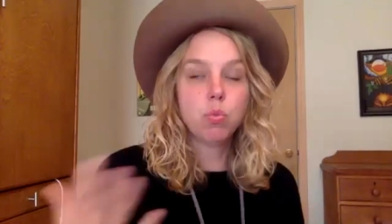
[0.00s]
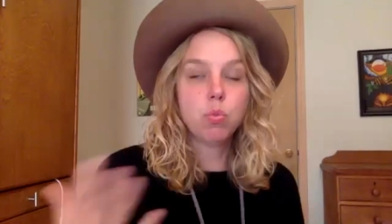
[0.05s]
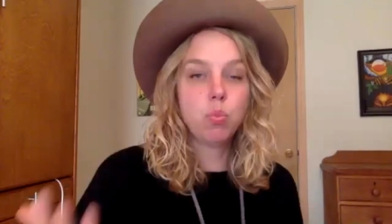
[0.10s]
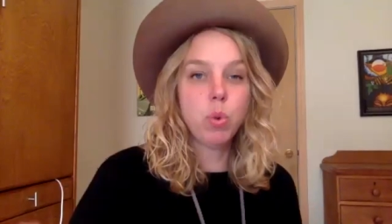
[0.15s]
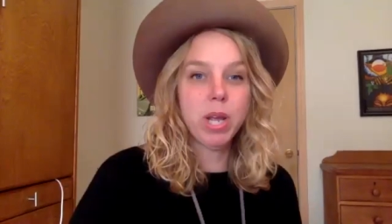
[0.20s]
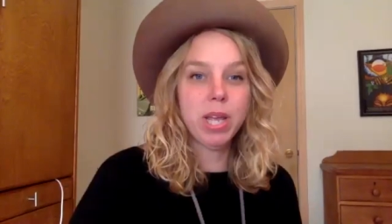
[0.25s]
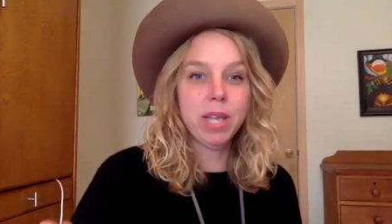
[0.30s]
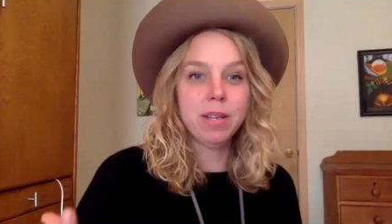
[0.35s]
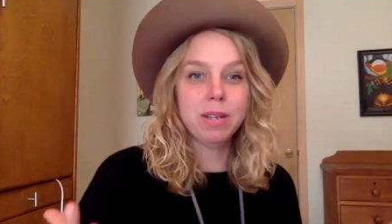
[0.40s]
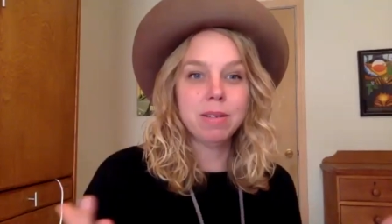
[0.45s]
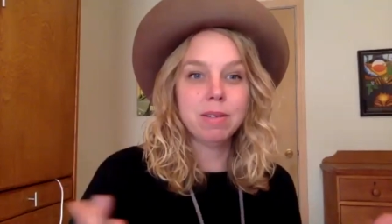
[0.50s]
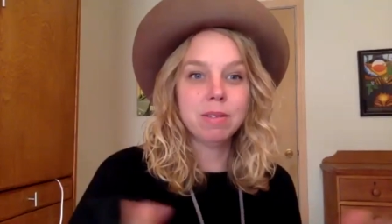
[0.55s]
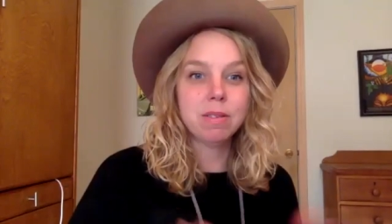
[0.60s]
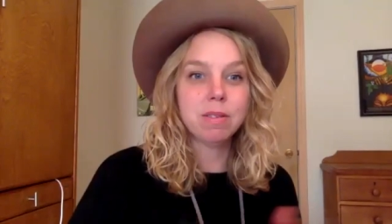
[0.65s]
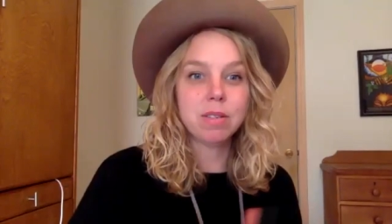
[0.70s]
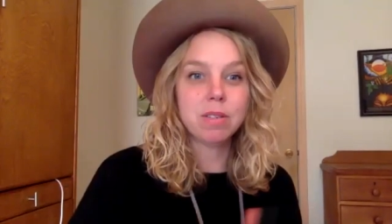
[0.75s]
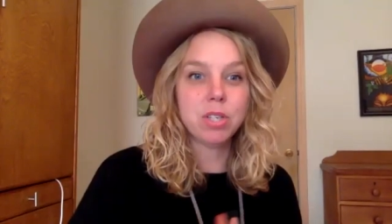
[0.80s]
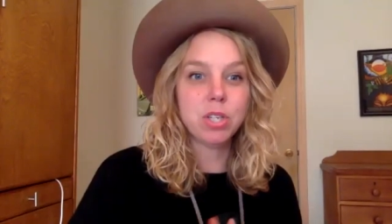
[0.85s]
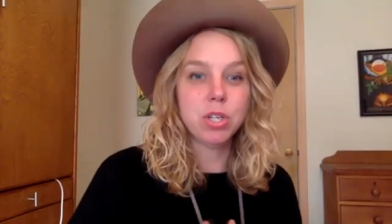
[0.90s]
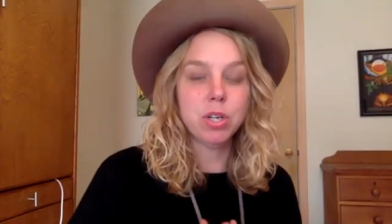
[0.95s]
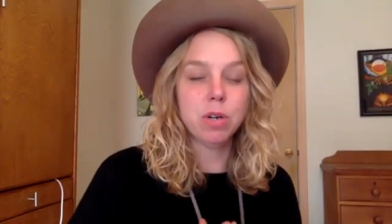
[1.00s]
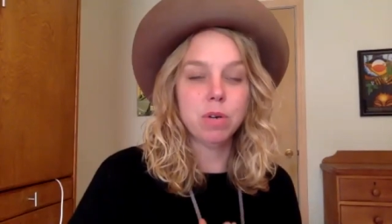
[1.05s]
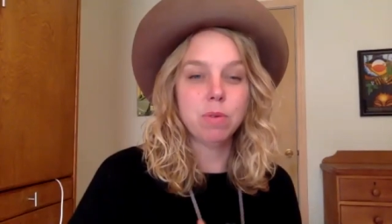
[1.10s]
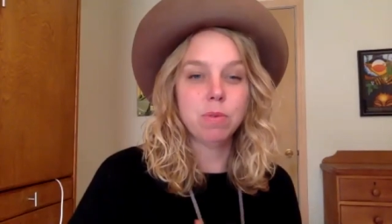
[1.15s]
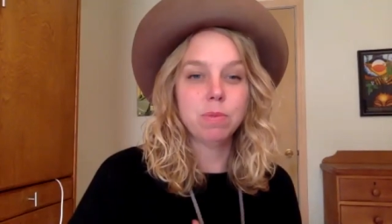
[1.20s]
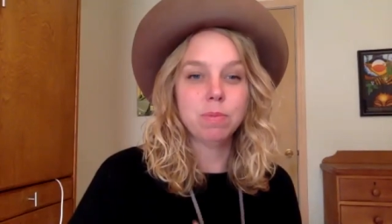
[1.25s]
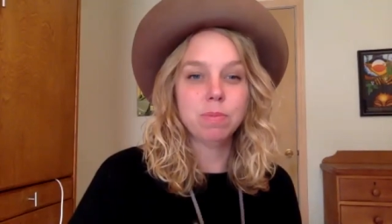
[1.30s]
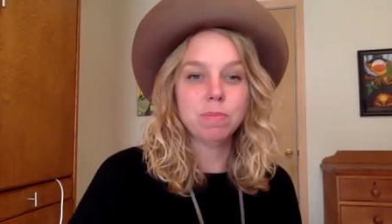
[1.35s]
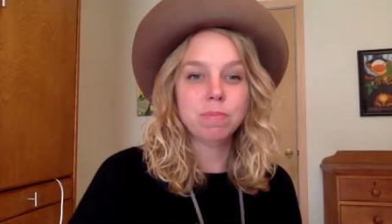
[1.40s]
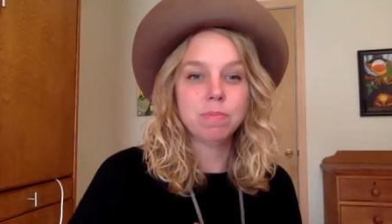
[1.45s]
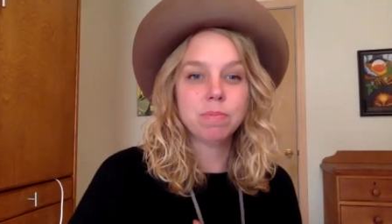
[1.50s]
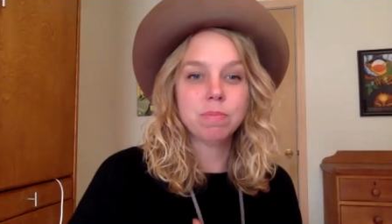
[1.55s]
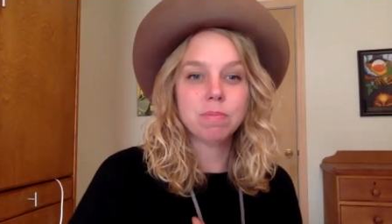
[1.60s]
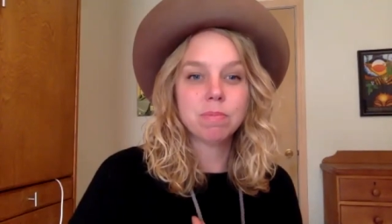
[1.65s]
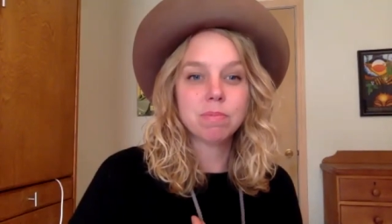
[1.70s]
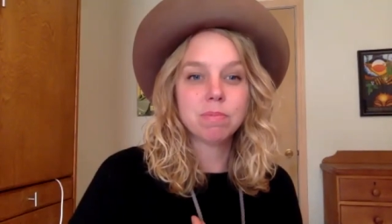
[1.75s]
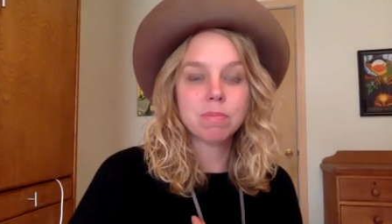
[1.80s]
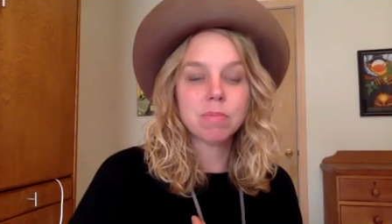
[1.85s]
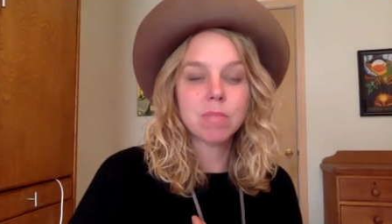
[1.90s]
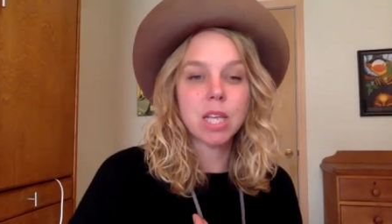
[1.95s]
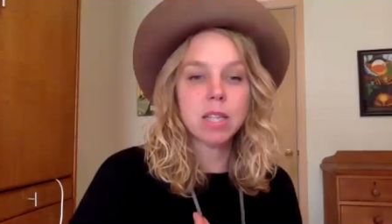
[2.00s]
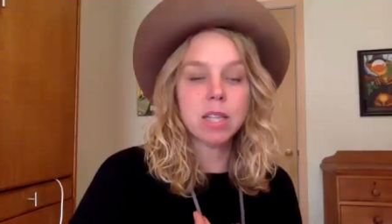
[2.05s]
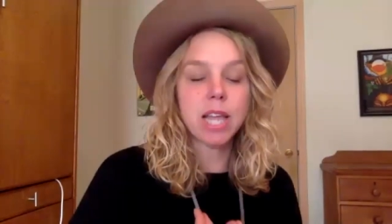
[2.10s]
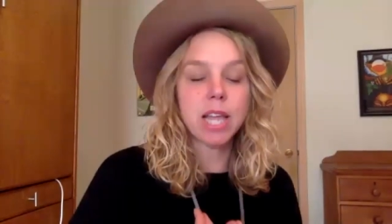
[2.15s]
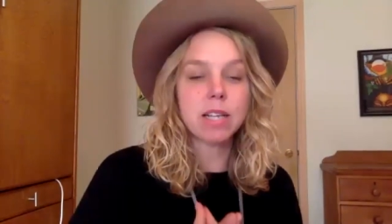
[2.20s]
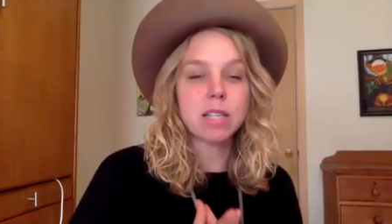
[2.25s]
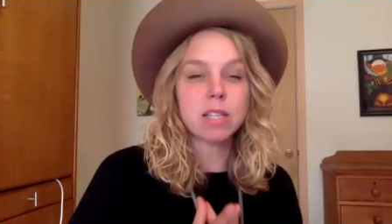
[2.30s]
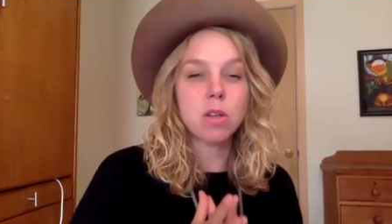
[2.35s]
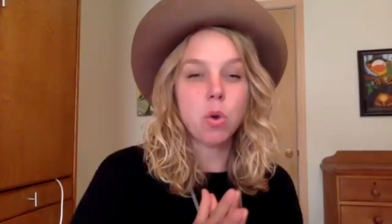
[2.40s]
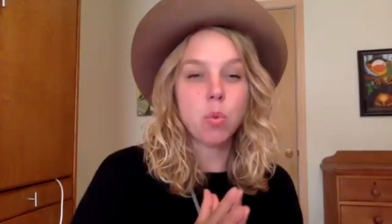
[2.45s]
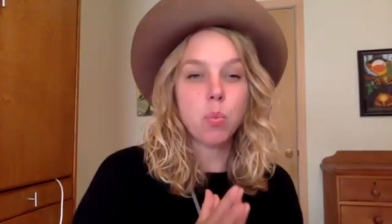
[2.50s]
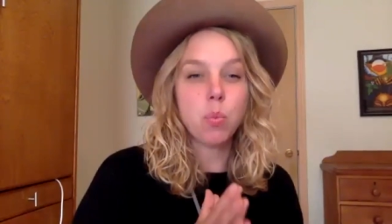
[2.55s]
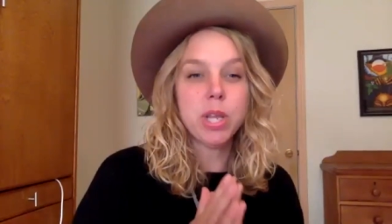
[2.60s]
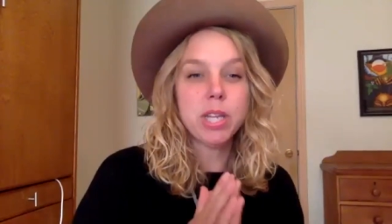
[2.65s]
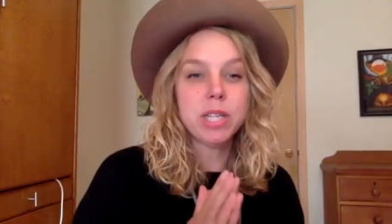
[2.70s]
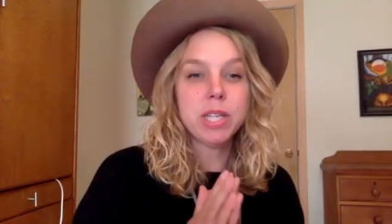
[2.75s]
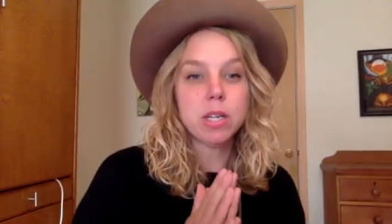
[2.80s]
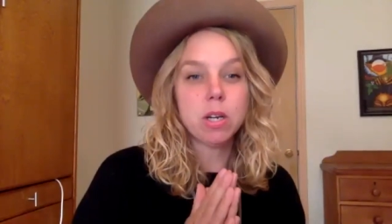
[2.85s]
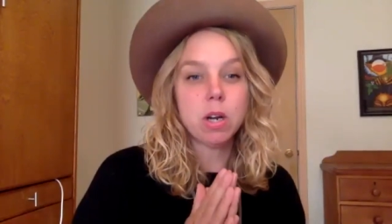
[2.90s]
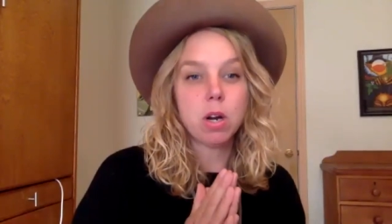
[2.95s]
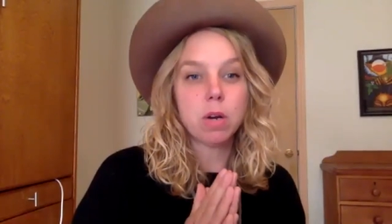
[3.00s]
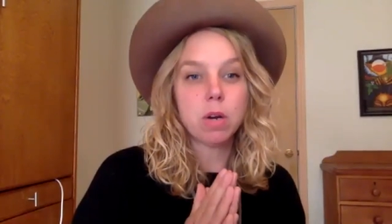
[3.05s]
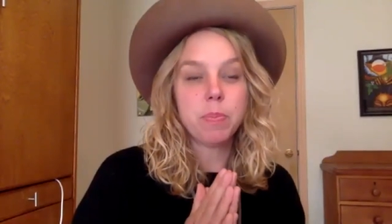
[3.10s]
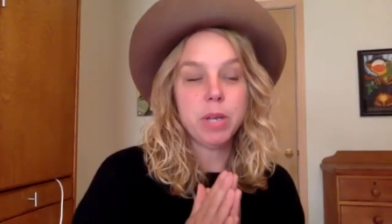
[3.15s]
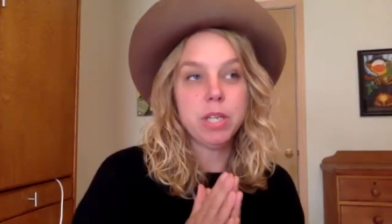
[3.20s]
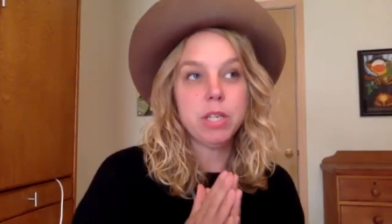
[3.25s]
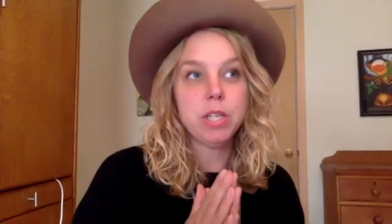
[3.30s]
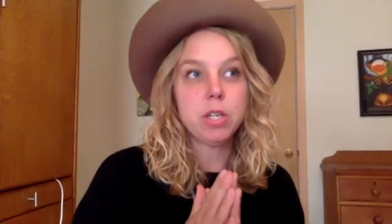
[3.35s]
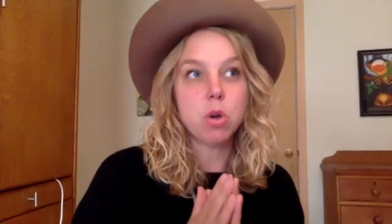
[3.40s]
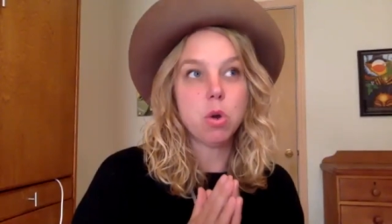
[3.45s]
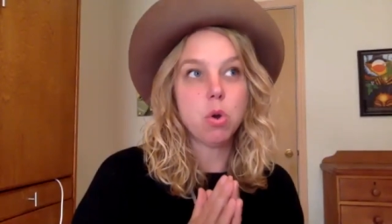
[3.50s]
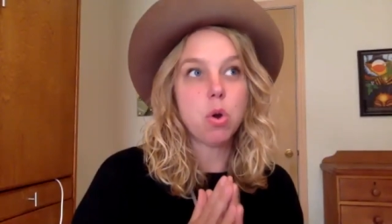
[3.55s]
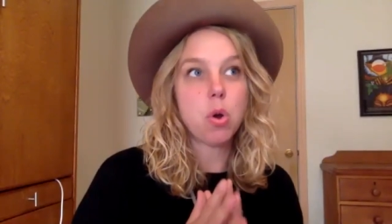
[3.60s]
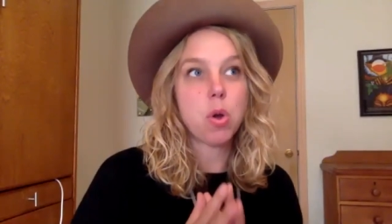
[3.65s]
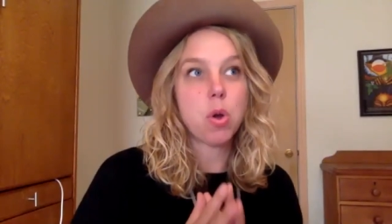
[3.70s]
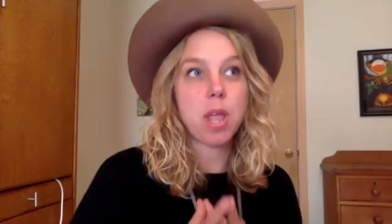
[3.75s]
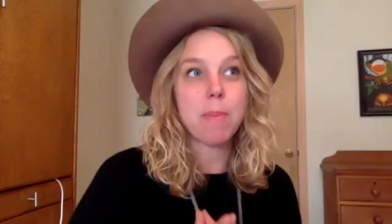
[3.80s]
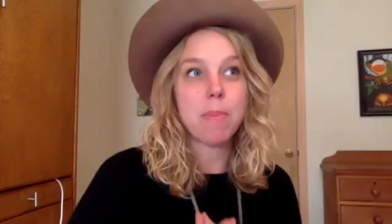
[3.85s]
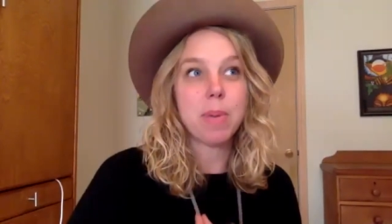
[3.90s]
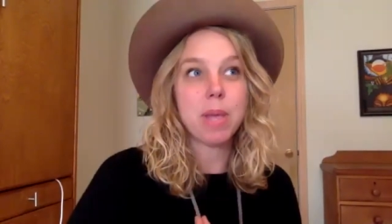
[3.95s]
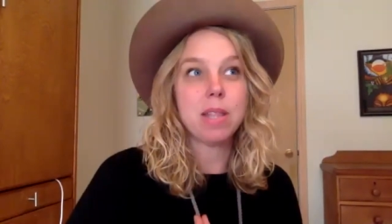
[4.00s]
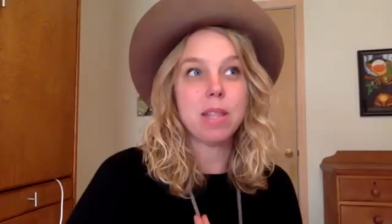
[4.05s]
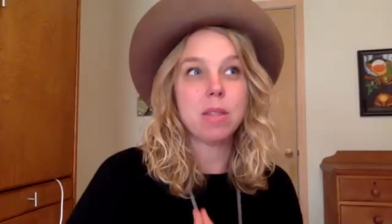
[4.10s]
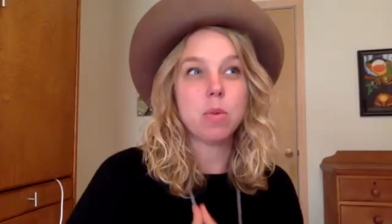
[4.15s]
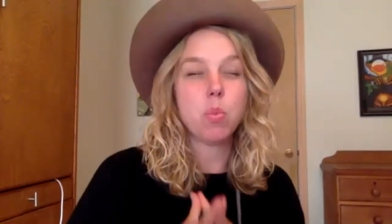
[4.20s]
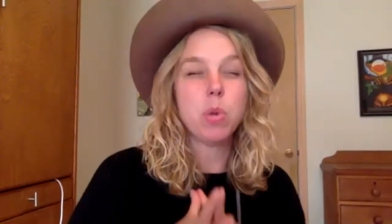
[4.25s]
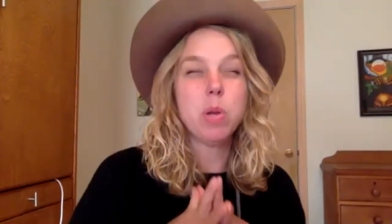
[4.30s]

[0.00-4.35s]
when, you know, like we did our Indiegogo campaign,